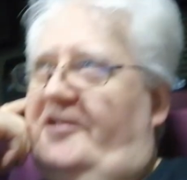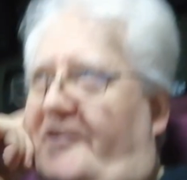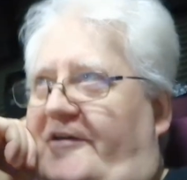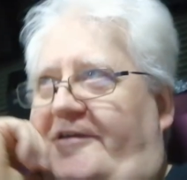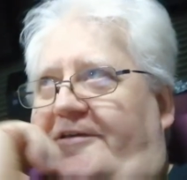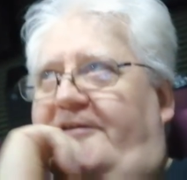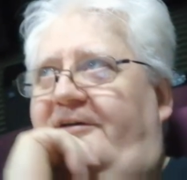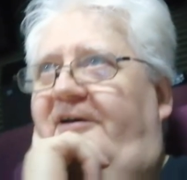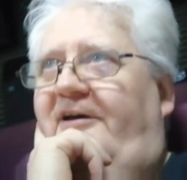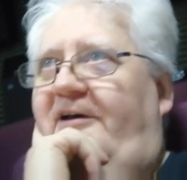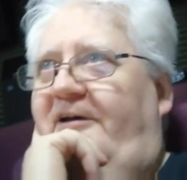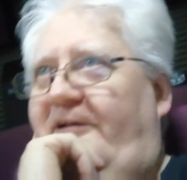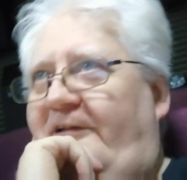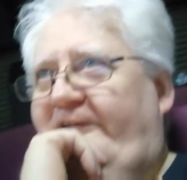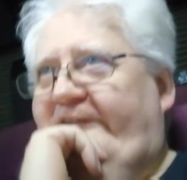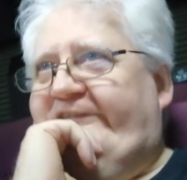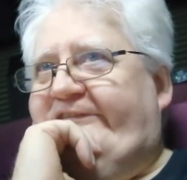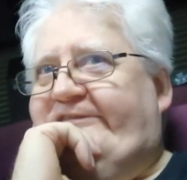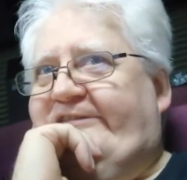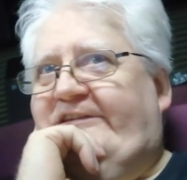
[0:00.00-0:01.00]
like uh,
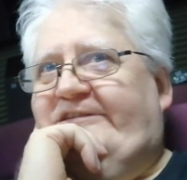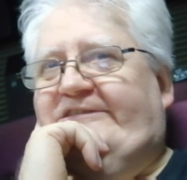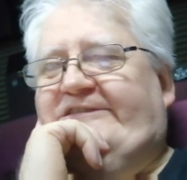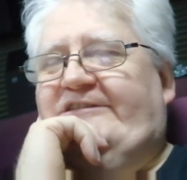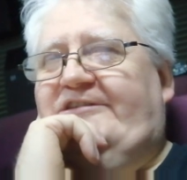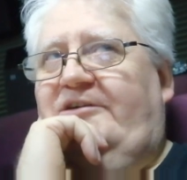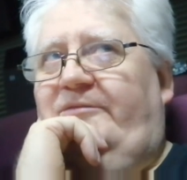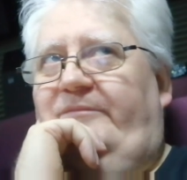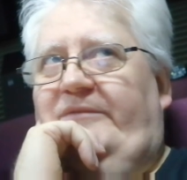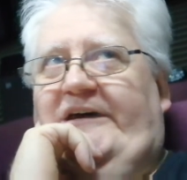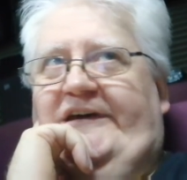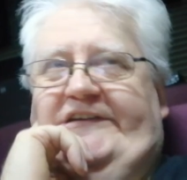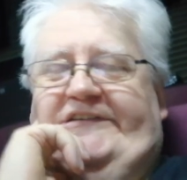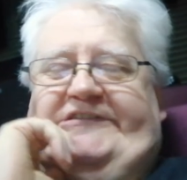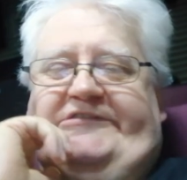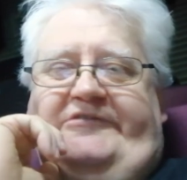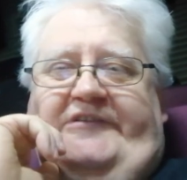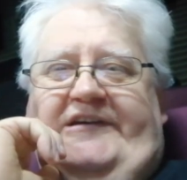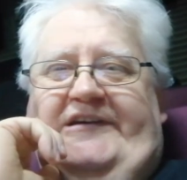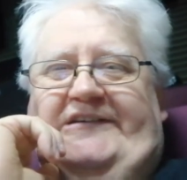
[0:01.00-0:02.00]
listening to the
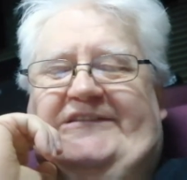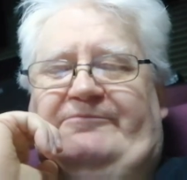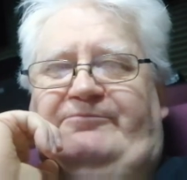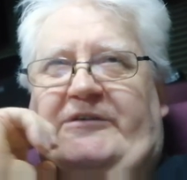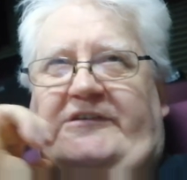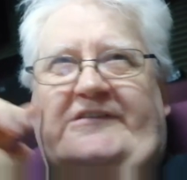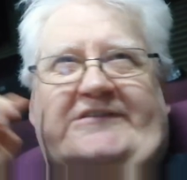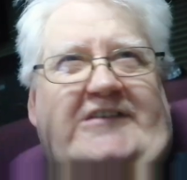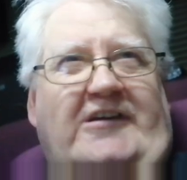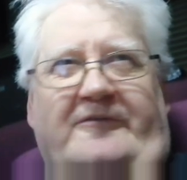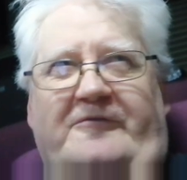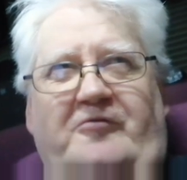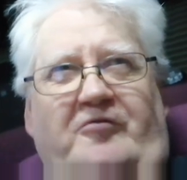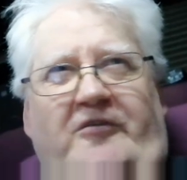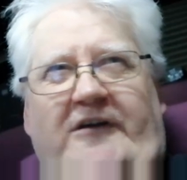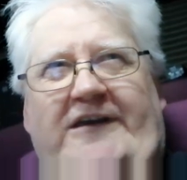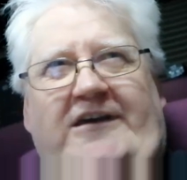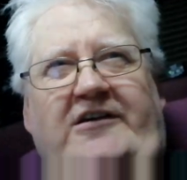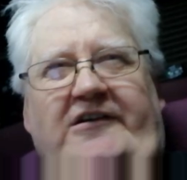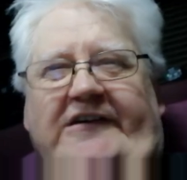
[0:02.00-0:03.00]
Matrix because I've
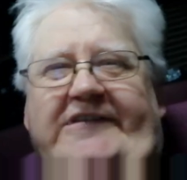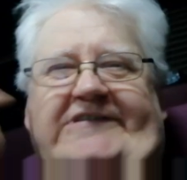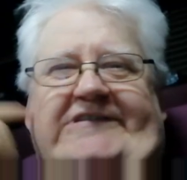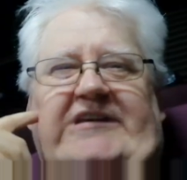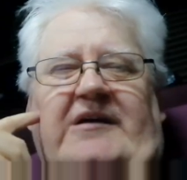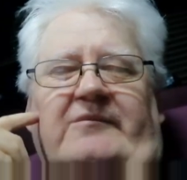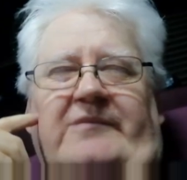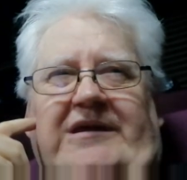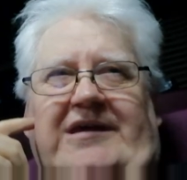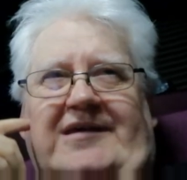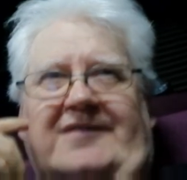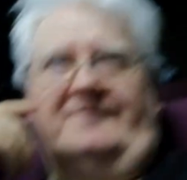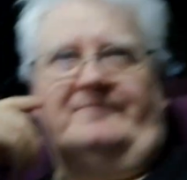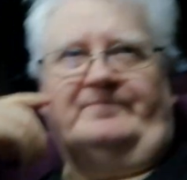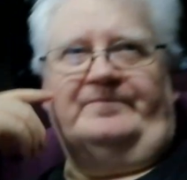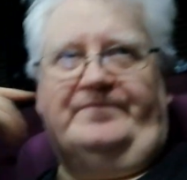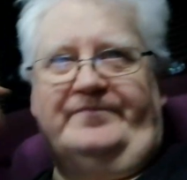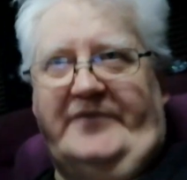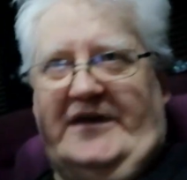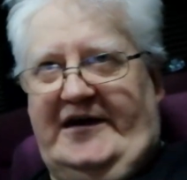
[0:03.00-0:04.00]
already heard something
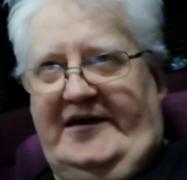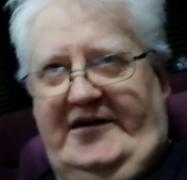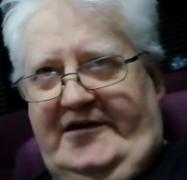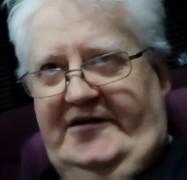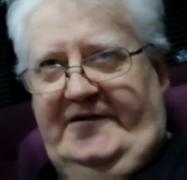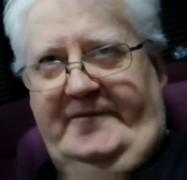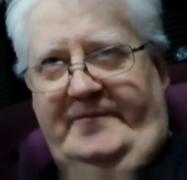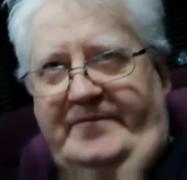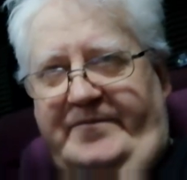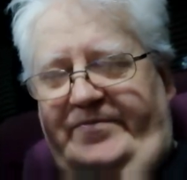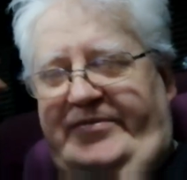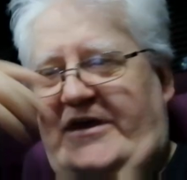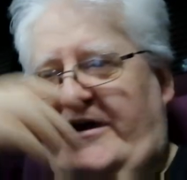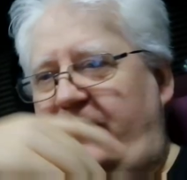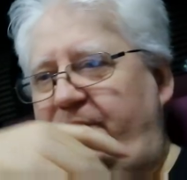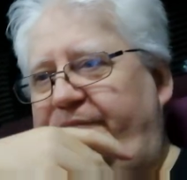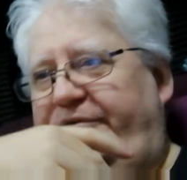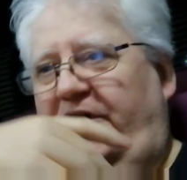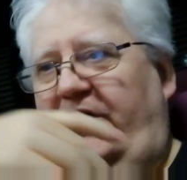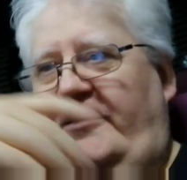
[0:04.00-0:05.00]
at a the
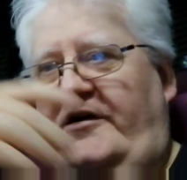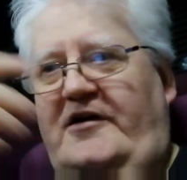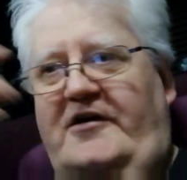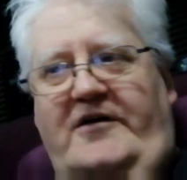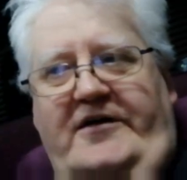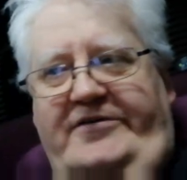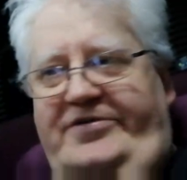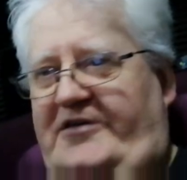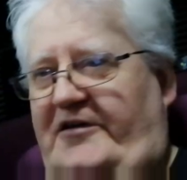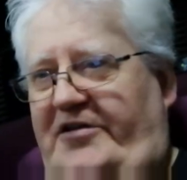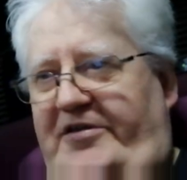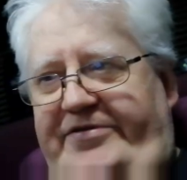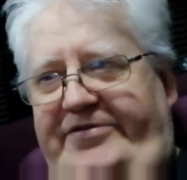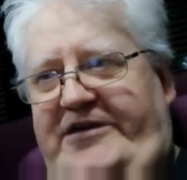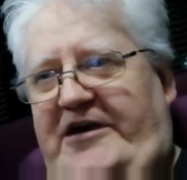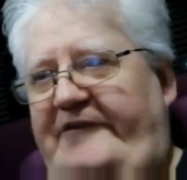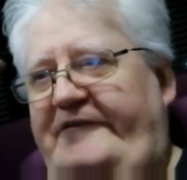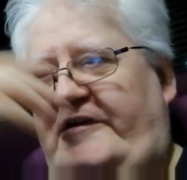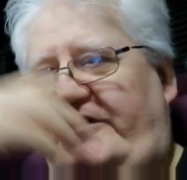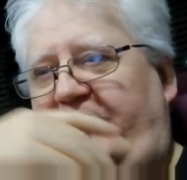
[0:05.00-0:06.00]
Empire and the,
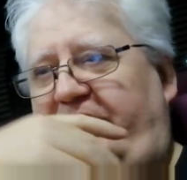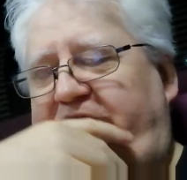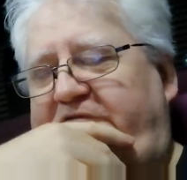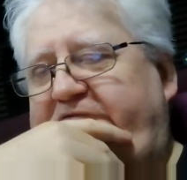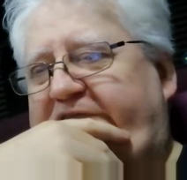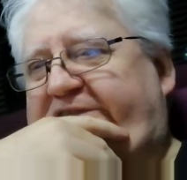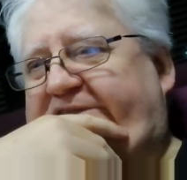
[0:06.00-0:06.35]
the other local